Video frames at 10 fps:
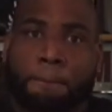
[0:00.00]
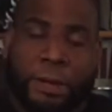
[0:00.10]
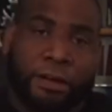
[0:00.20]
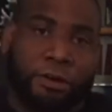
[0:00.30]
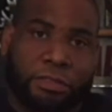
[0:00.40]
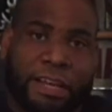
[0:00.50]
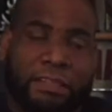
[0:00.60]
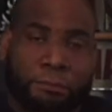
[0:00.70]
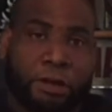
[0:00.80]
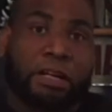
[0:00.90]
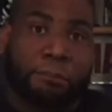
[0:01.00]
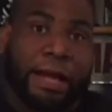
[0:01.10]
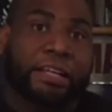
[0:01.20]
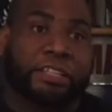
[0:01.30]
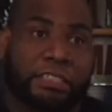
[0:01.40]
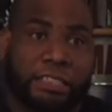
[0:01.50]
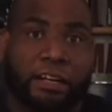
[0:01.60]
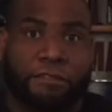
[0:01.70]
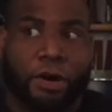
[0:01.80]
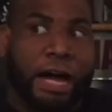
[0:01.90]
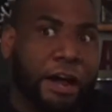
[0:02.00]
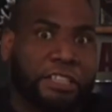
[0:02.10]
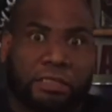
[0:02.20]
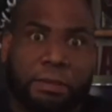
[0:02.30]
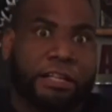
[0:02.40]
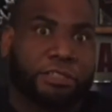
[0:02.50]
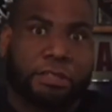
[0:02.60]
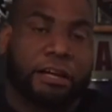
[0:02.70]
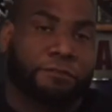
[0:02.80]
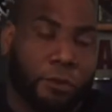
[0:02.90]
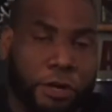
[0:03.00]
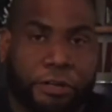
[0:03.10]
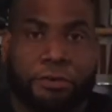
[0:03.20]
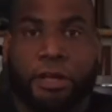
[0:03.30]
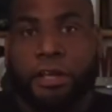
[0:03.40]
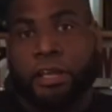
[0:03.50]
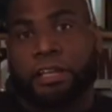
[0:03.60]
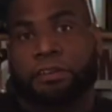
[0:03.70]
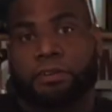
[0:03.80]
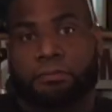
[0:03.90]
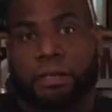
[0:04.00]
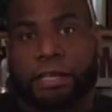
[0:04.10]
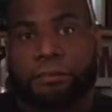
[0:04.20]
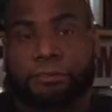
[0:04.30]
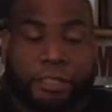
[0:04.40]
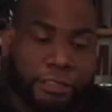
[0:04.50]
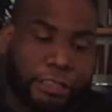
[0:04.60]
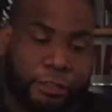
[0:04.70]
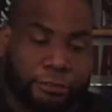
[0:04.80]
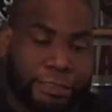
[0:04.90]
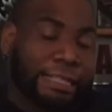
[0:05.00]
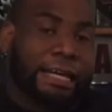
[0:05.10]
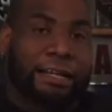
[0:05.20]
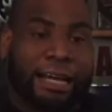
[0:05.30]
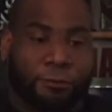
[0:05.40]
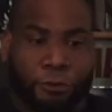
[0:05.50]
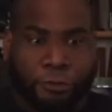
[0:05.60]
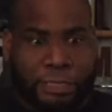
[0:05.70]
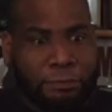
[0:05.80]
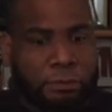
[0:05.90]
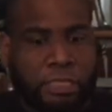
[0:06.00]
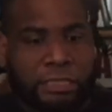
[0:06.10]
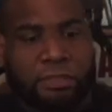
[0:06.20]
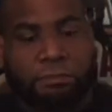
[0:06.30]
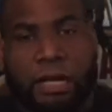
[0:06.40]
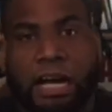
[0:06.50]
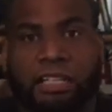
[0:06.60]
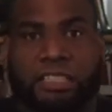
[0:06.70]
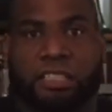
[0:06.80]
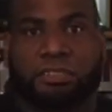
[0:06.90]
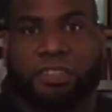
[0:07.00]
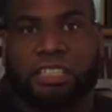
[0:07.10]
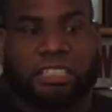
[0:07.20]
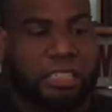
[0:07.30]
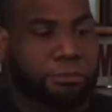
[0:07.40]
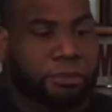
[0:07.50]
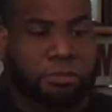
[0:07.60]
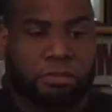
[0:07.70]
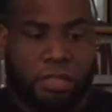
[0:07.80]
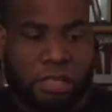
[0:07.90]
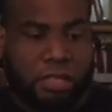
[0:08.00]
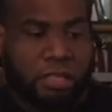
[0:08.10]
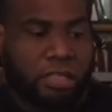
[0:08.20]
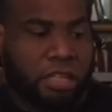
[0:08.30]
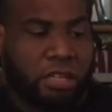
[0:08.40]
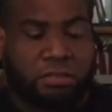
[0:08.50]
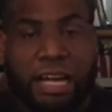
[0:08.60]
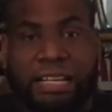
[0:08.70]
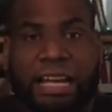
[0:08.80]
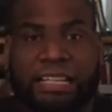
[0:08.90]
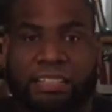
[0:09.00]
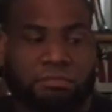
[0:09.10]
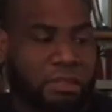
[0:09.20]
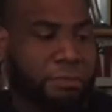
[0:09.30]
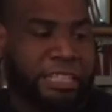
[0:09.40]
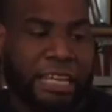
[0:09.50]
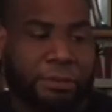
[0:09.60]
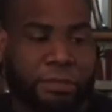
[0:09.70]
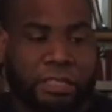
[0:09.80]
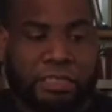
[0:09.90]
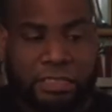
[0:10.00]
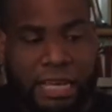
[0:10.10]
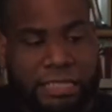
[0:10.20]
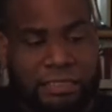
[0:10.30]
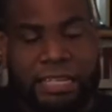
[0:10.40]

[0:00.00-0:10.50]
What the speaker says: built, you have to build and paint it yourself or hire somebody to do that for you, you know what I mean? So that's how that works. But that's pretty much it with the box, you know, it's very simple. You know, I like it. I'm going to keep it because of Godzilla